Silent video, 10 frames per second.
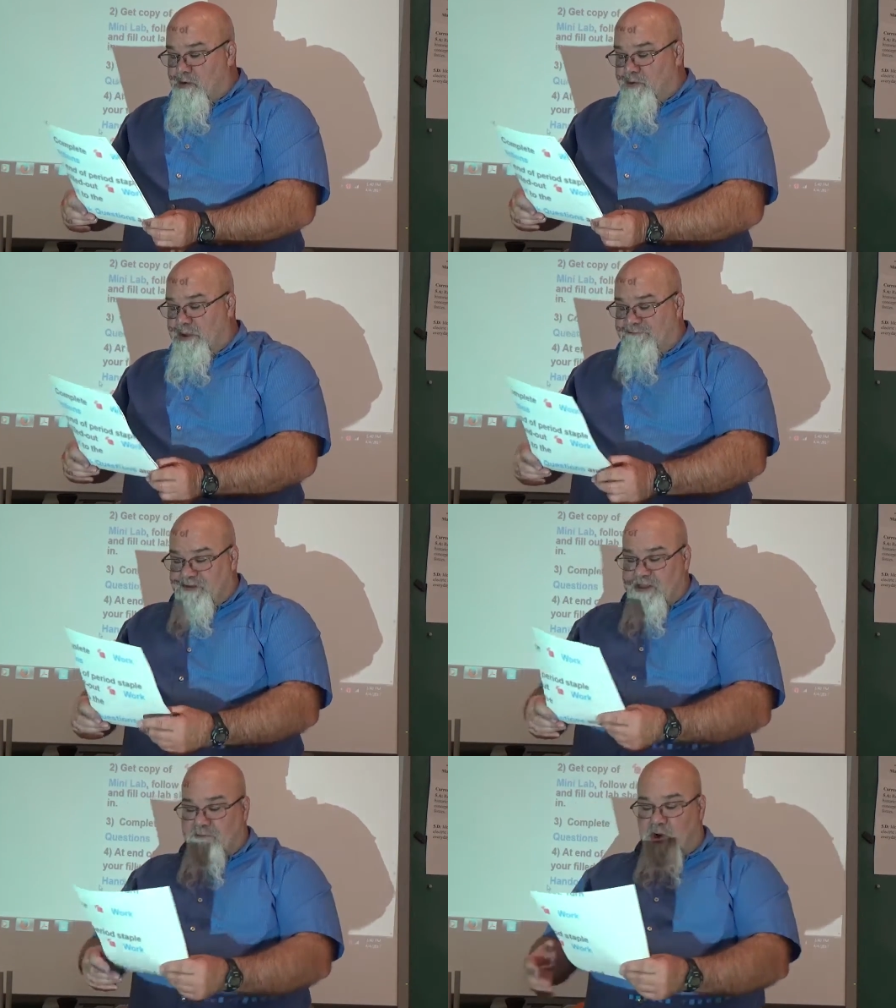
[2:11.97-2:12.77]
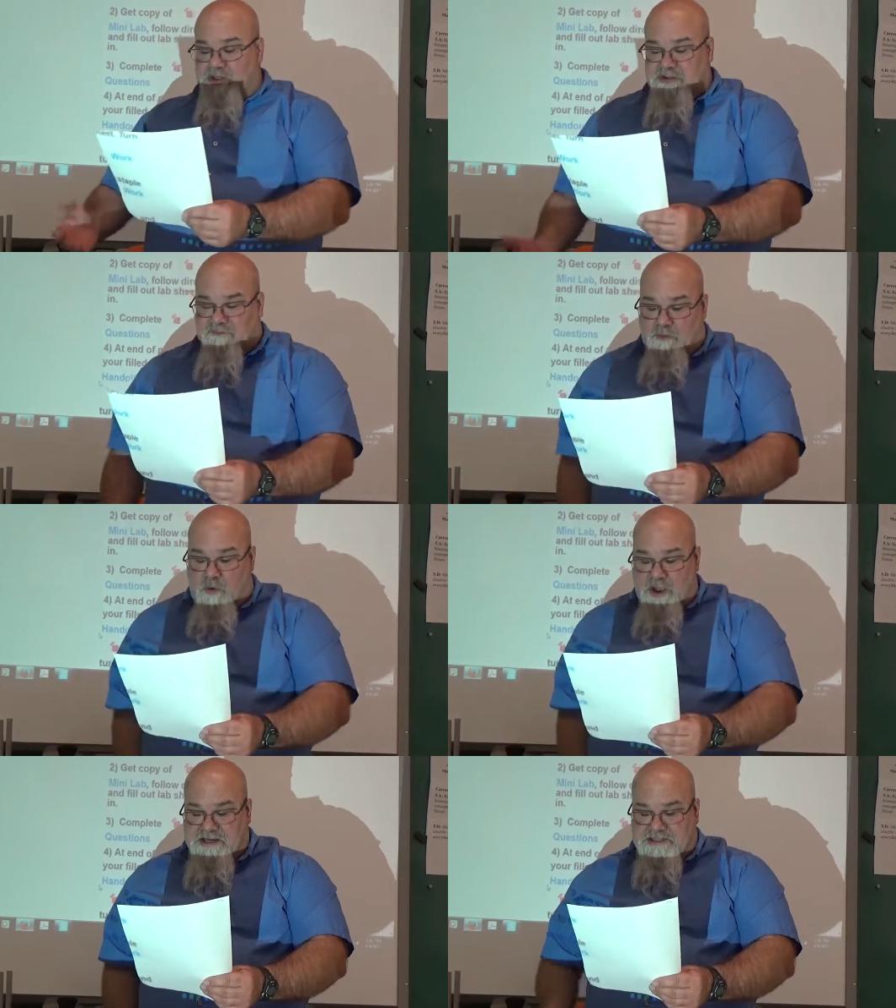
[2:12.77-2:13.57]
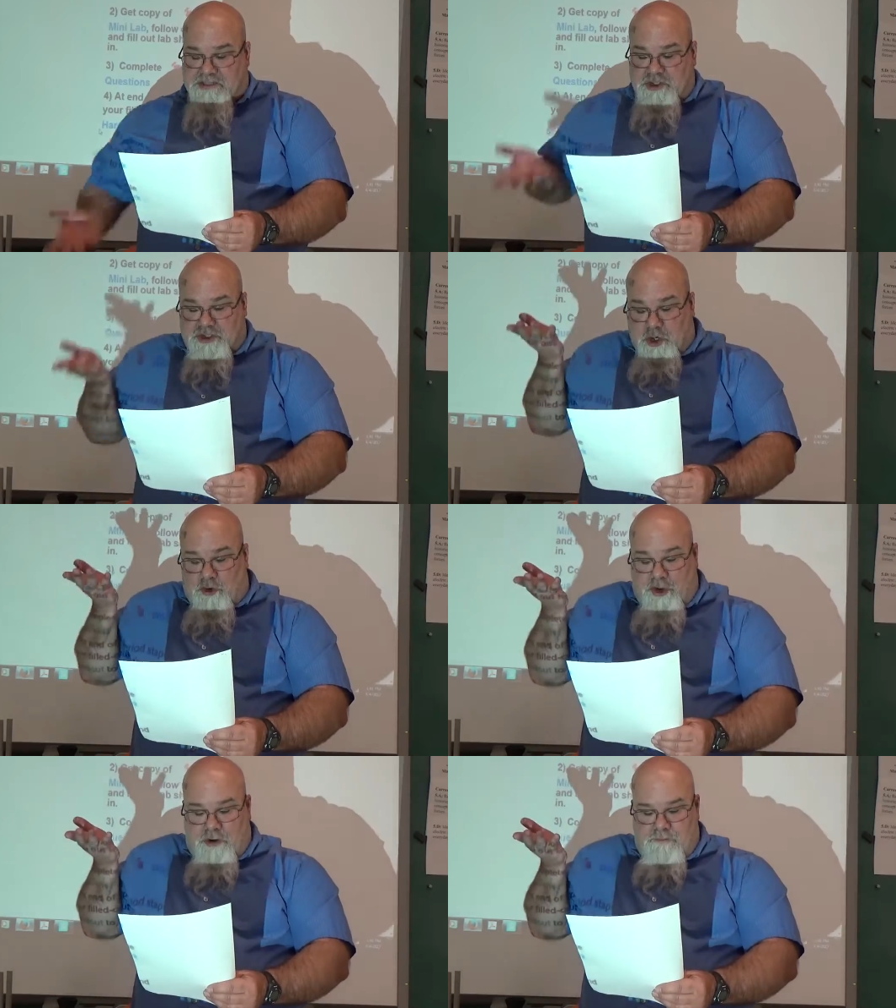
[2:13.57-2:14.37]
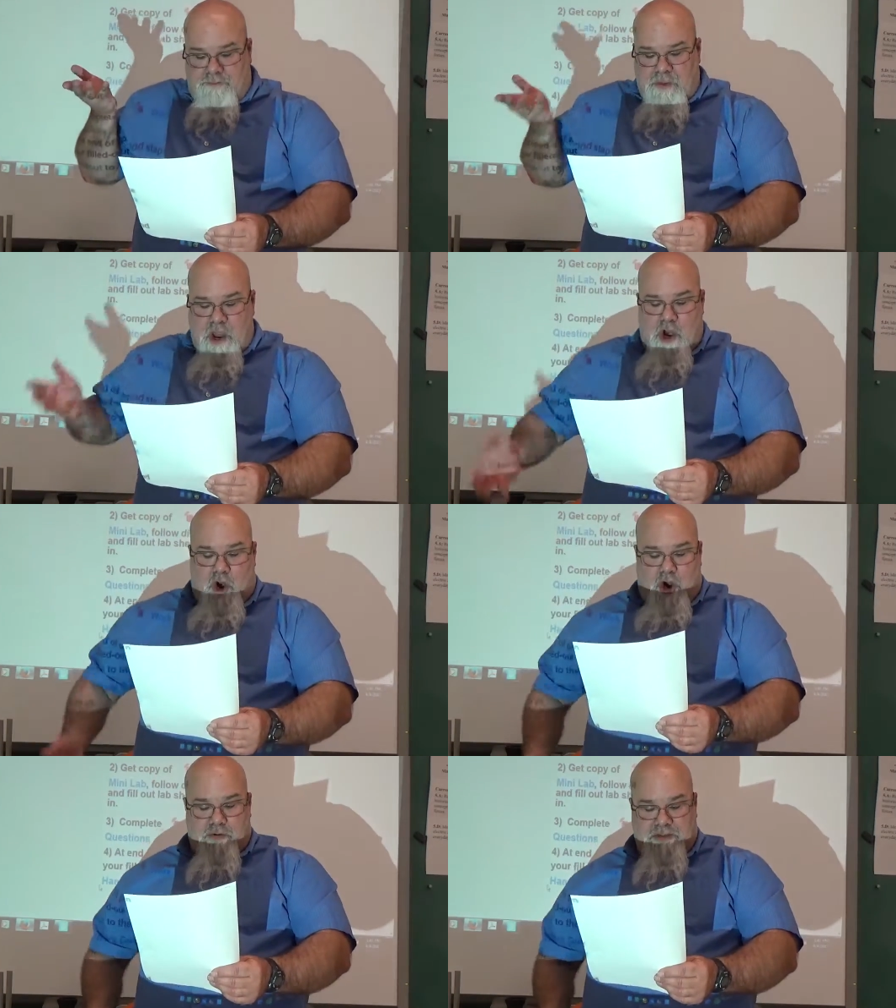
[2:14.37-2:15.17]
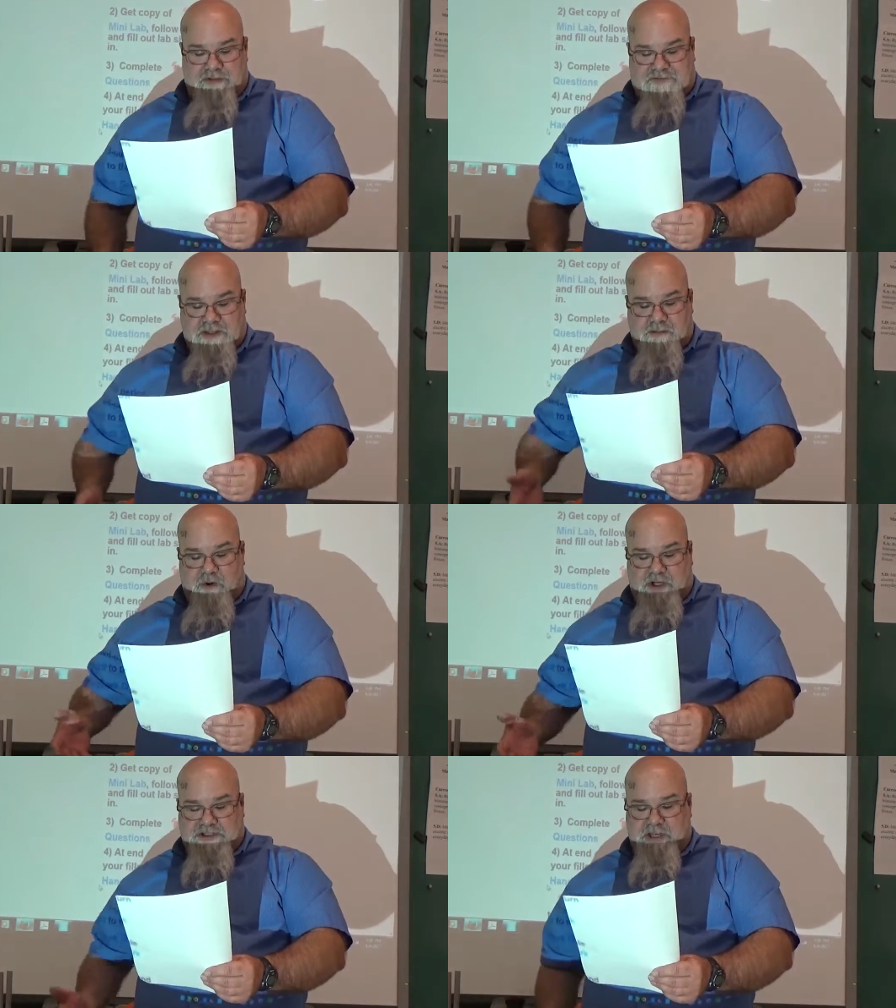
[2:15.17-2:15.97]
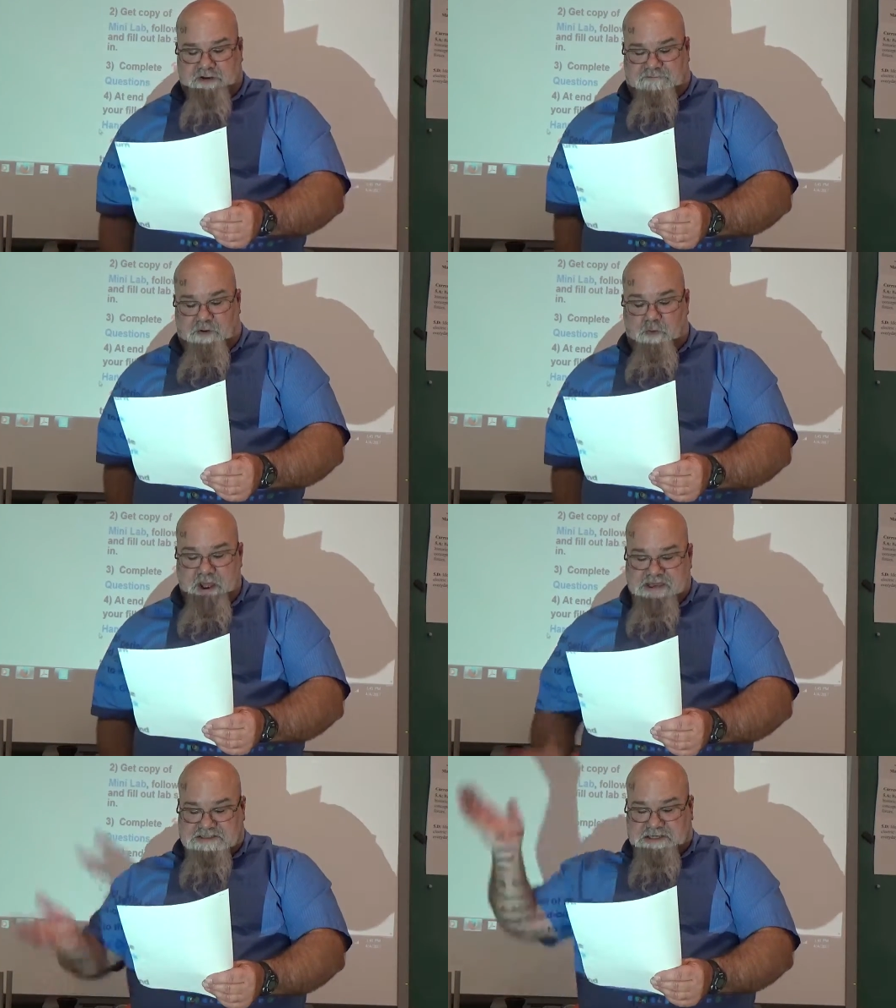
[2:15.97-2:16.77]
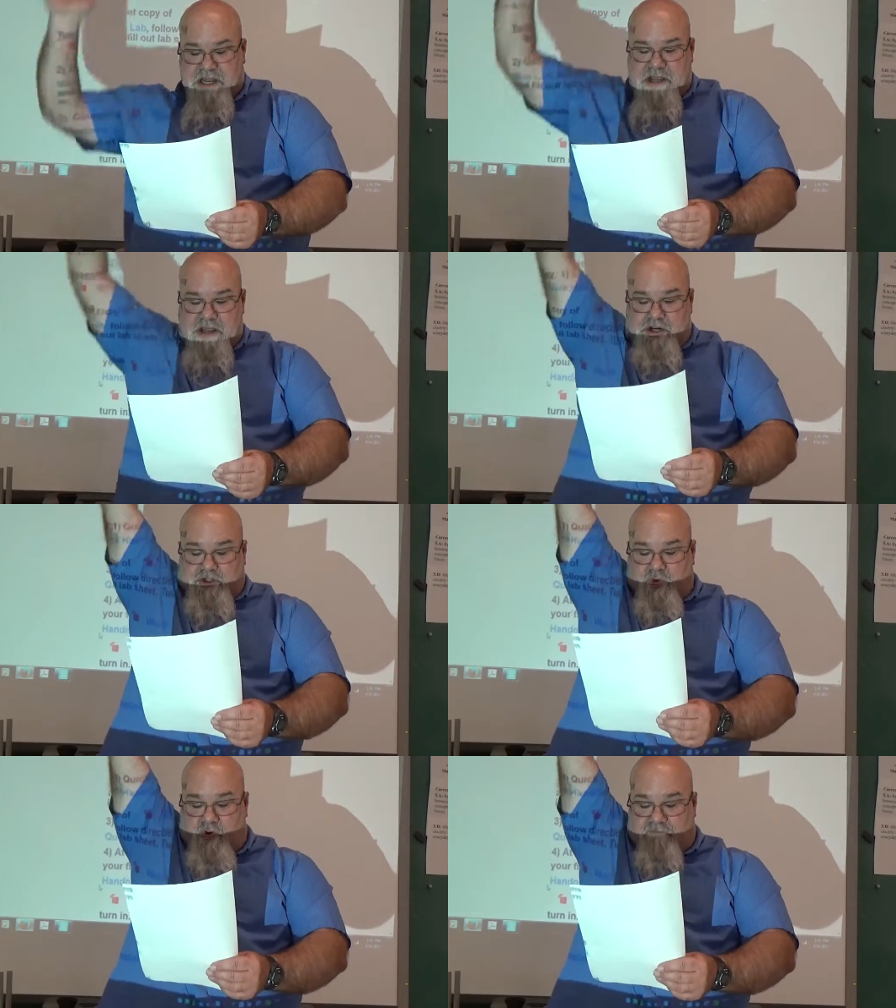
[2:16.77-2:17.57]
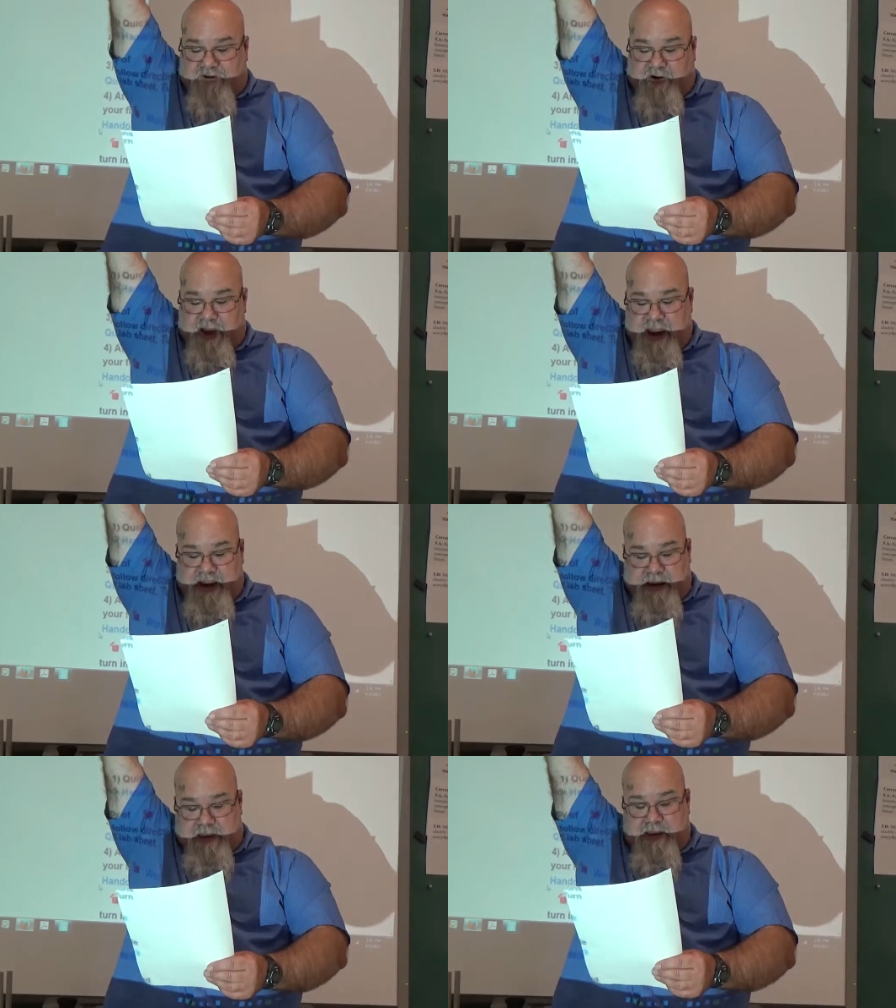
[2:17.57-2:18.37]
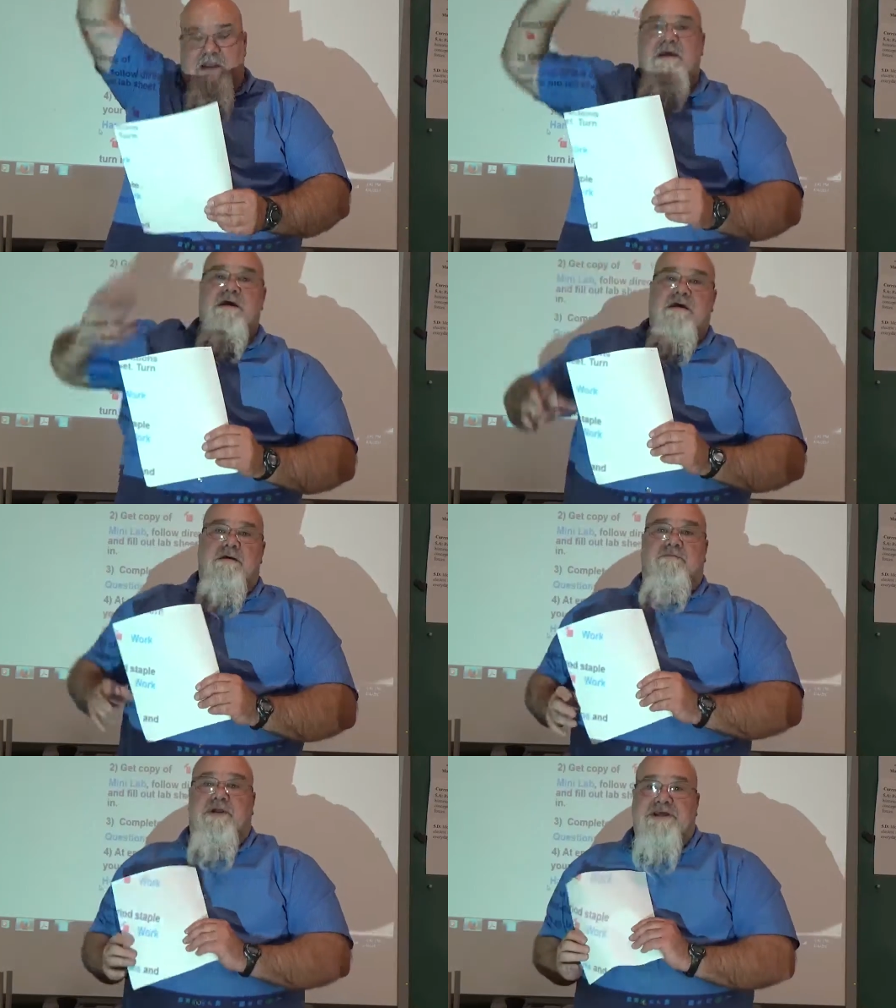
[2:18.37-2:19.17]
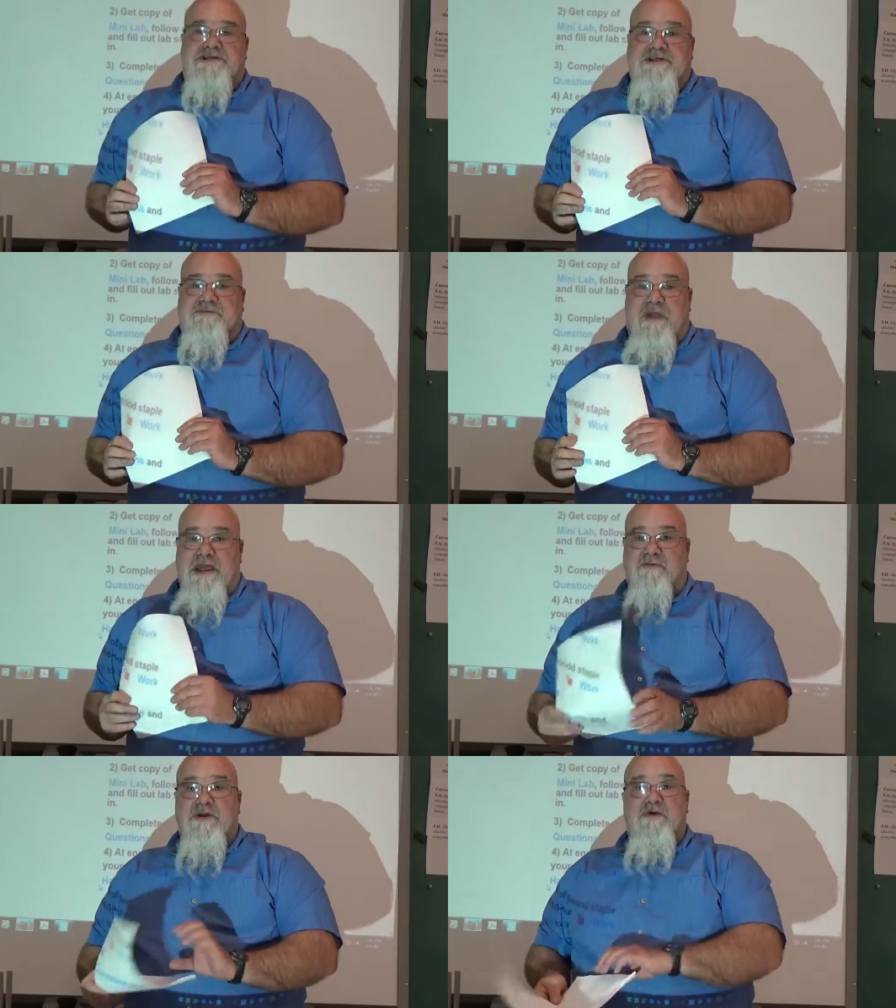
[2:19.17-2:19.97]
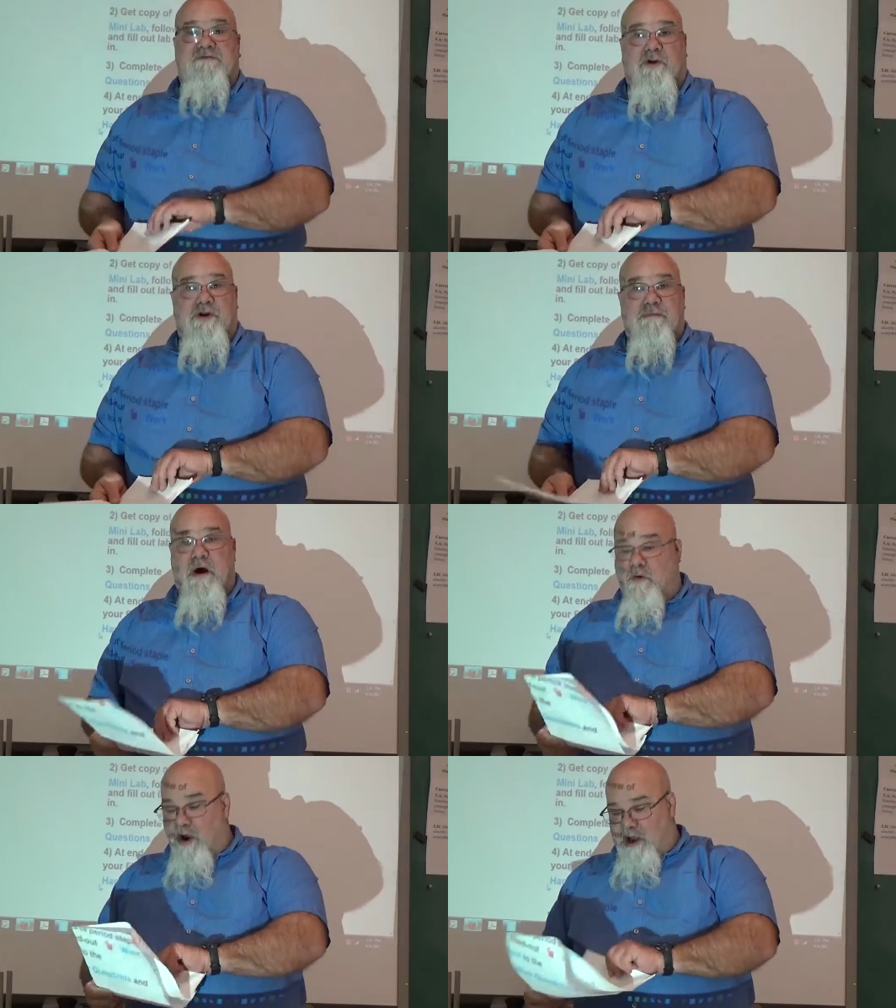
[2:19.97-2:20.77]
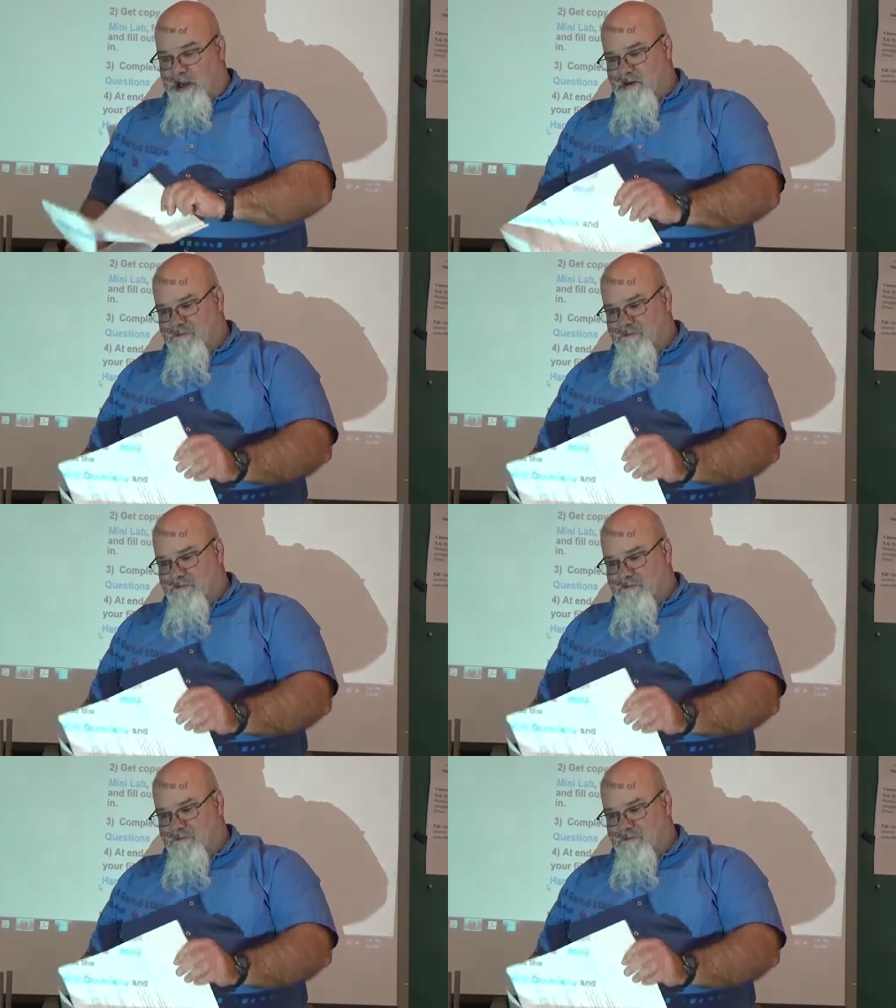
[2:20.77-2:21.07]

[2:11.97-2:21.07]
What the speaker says: When lifting the books from waist to shoulder, or when lifting the books from waist to over your head? Please explain what you have learned about work.